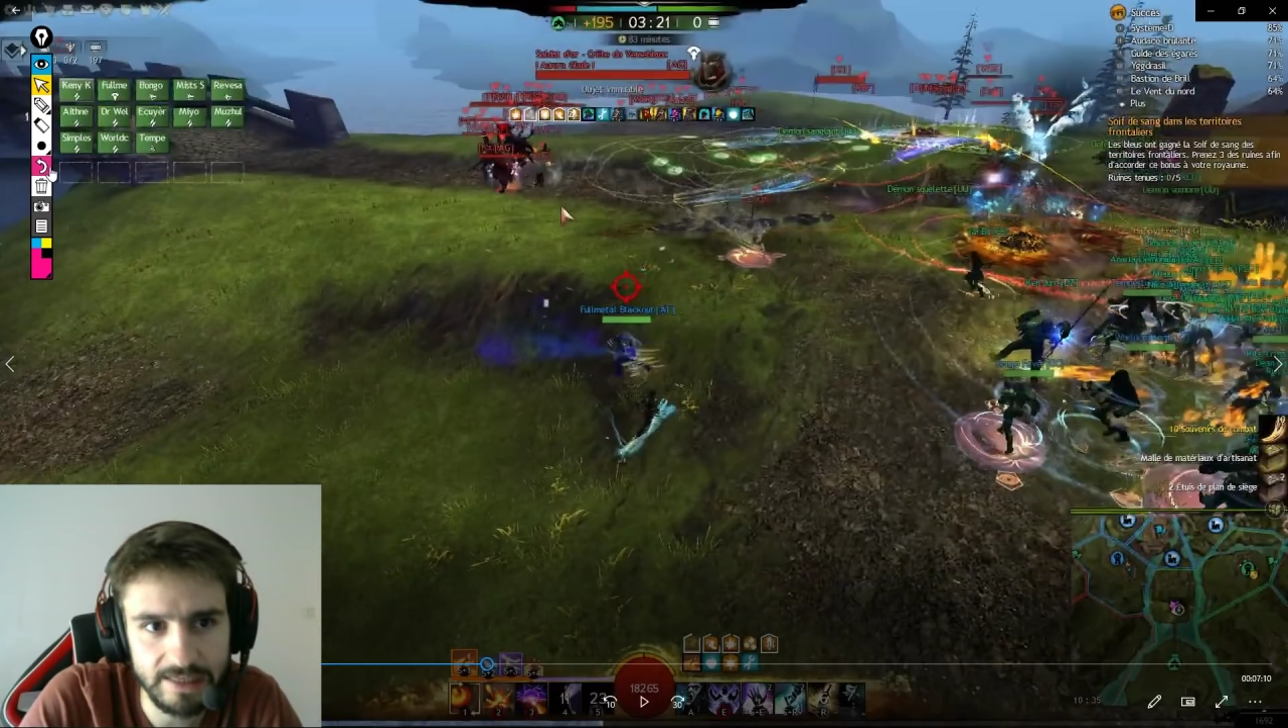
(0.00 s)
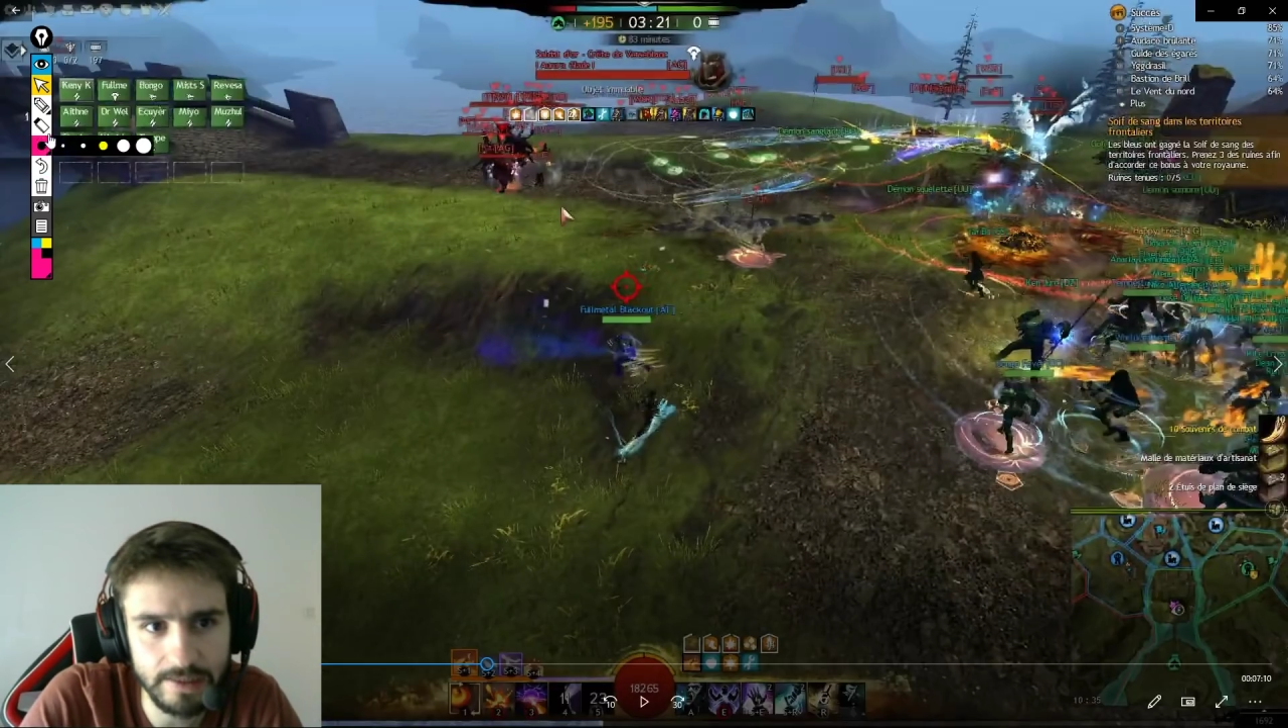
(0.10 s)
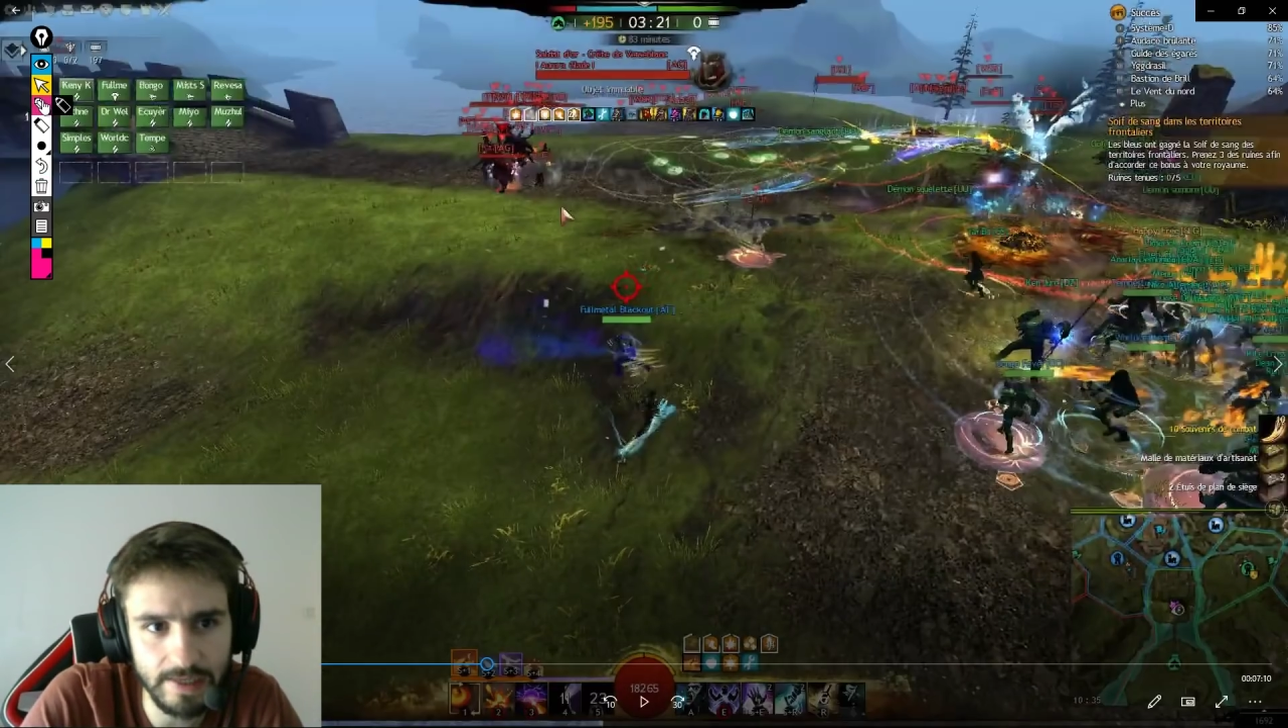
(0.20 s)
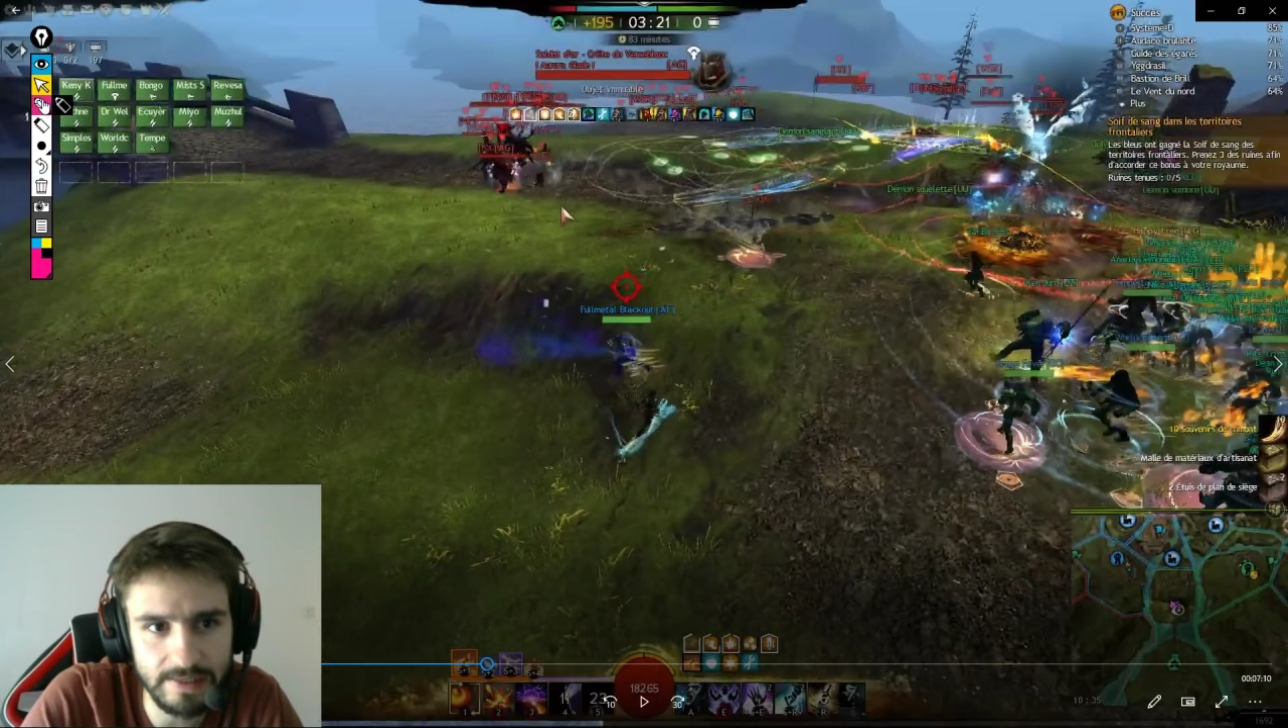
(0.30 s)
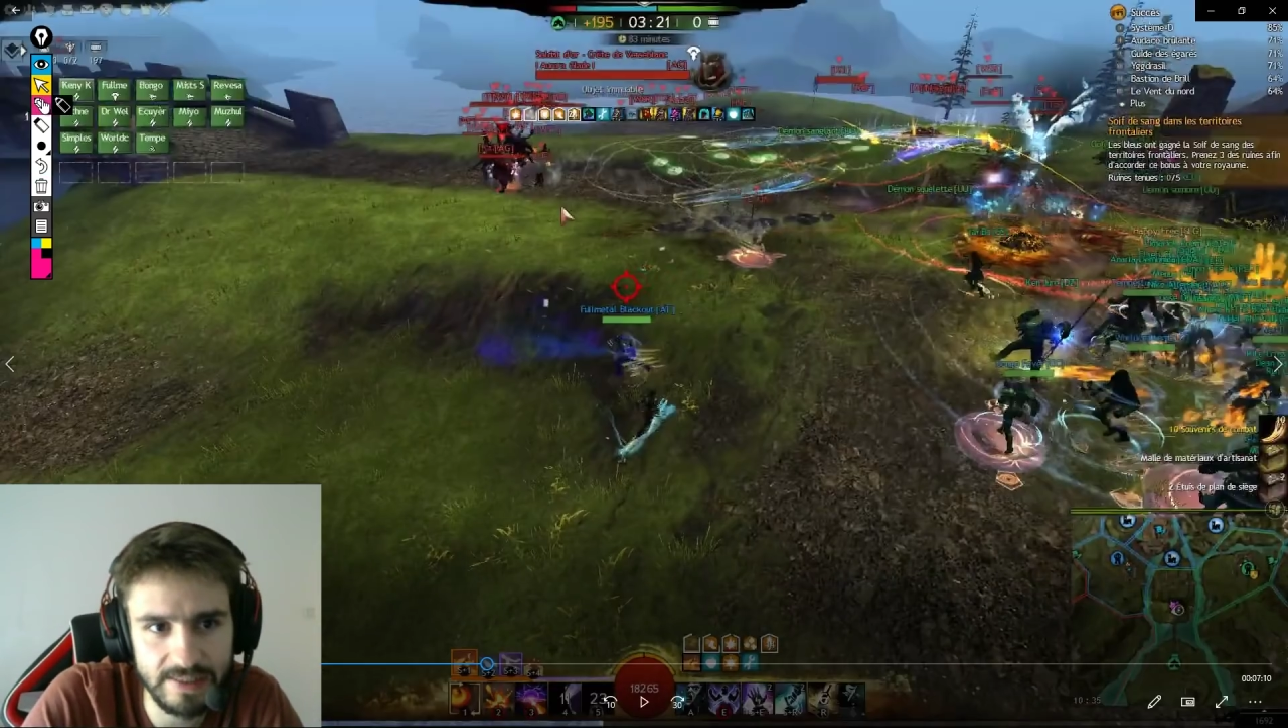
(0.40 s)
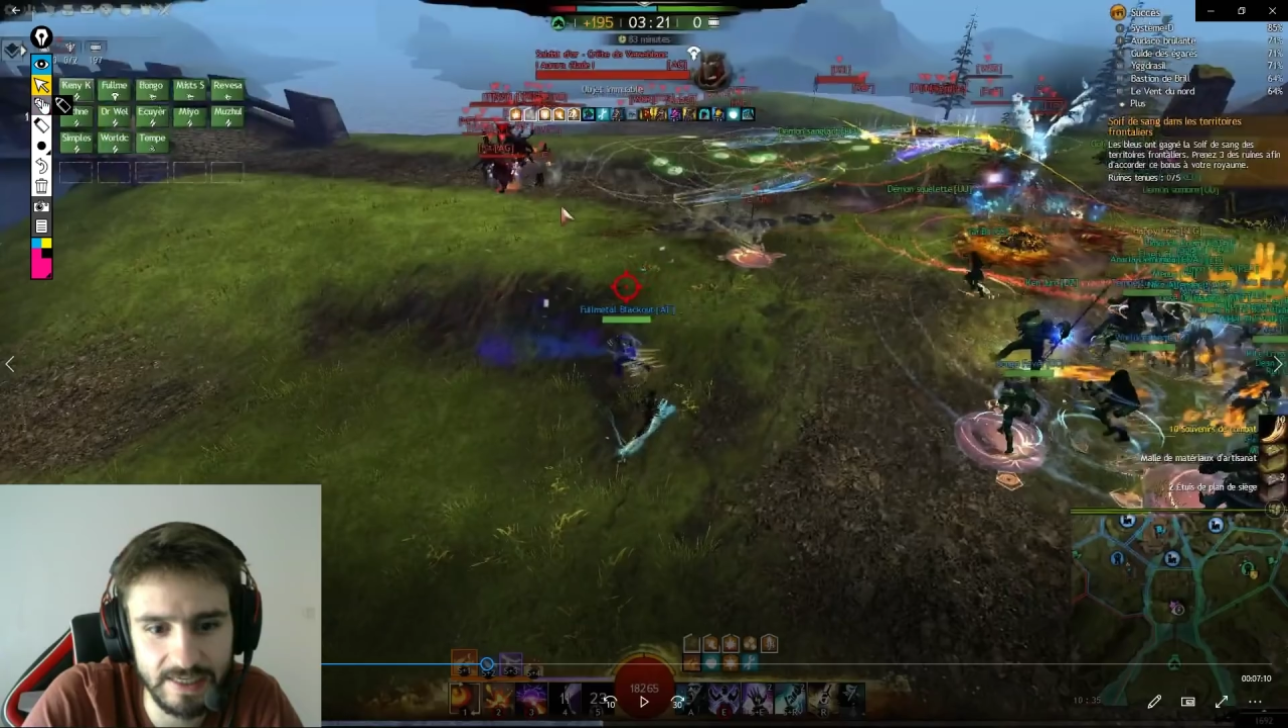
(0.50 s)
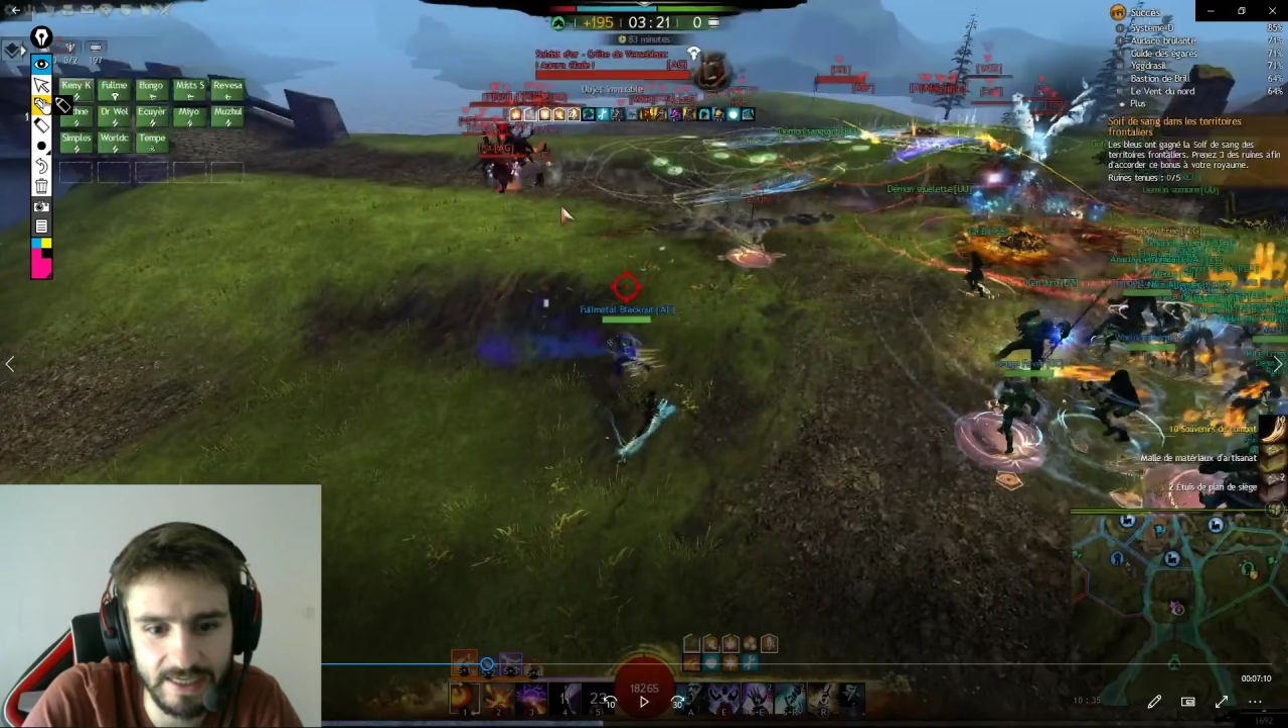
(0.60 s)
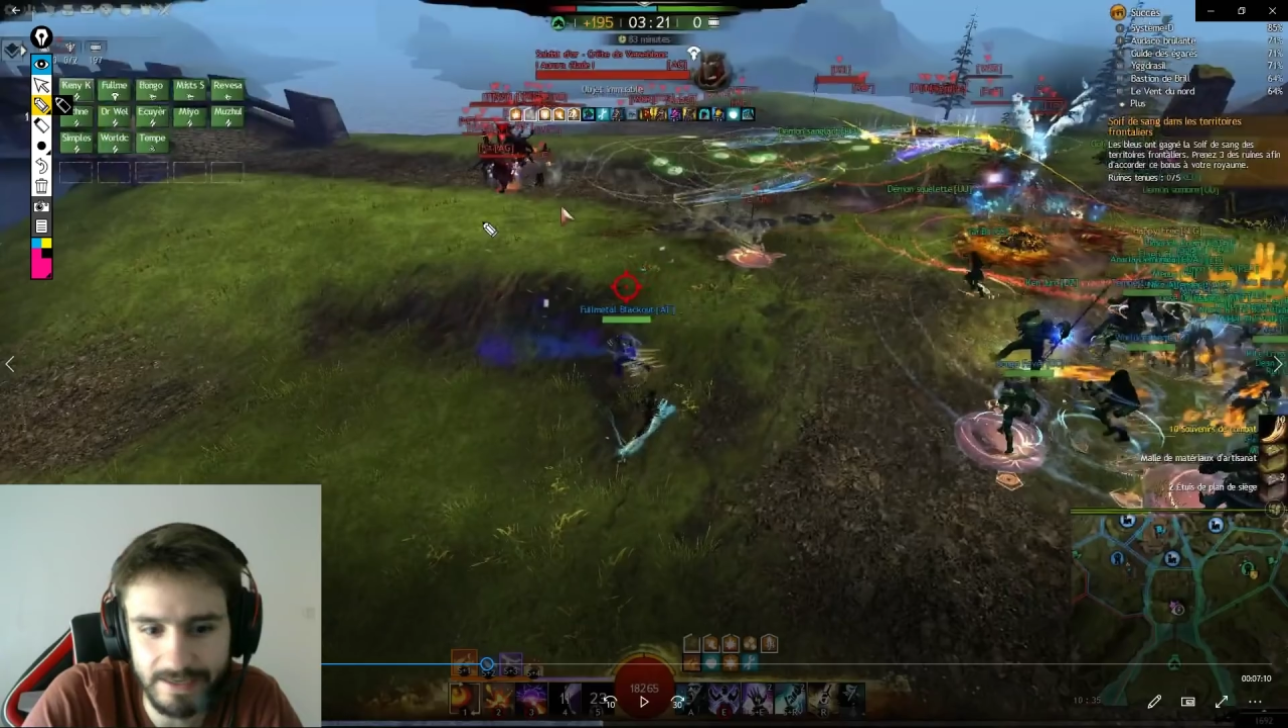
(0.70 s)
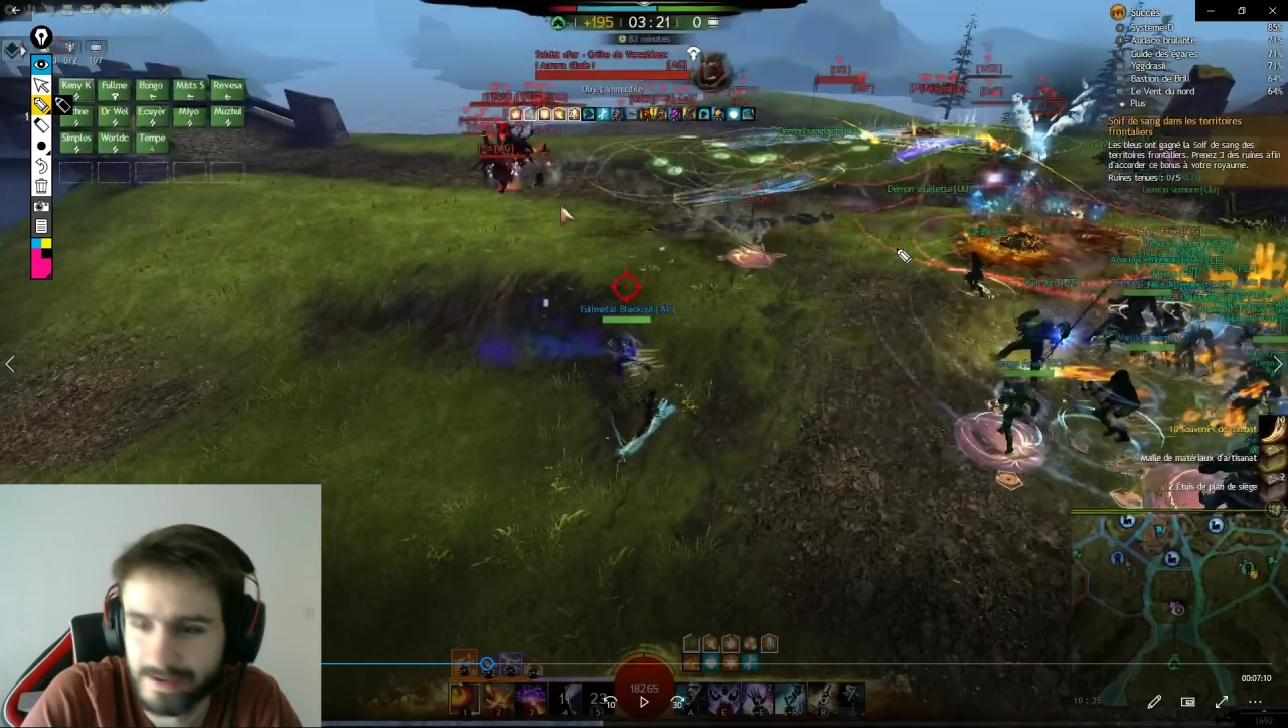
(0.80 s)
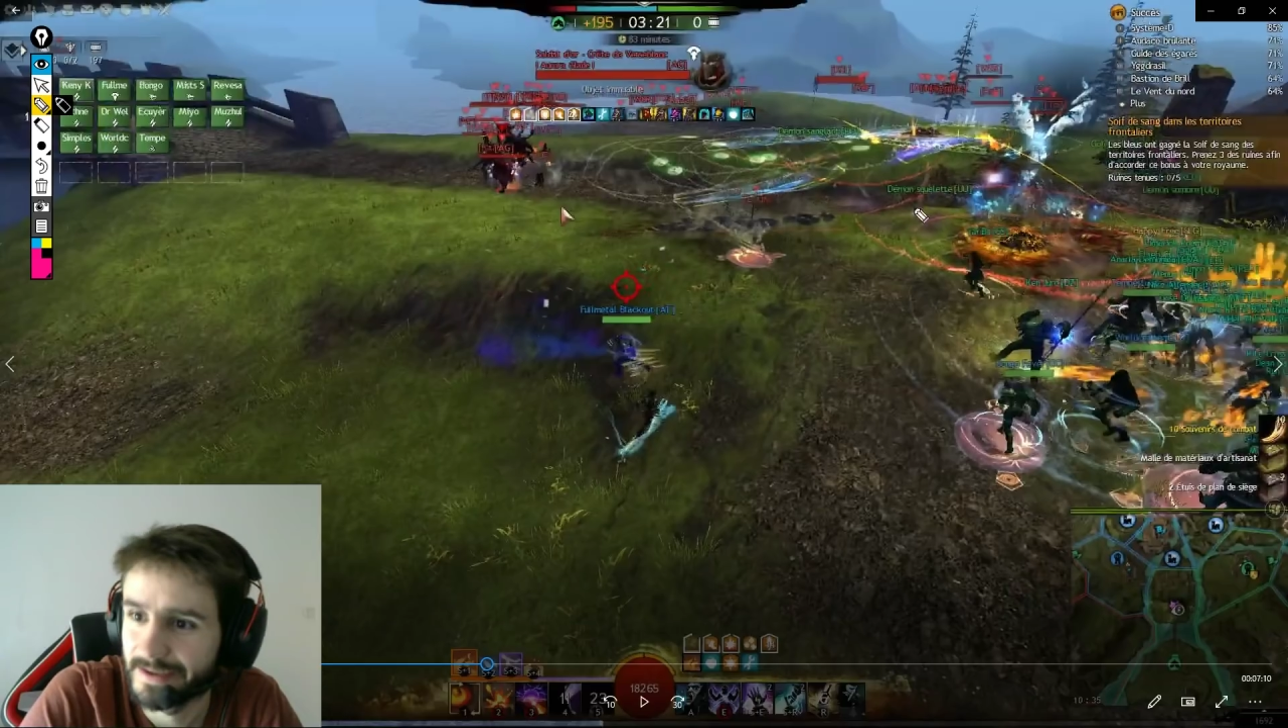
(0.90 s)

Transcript: you can see,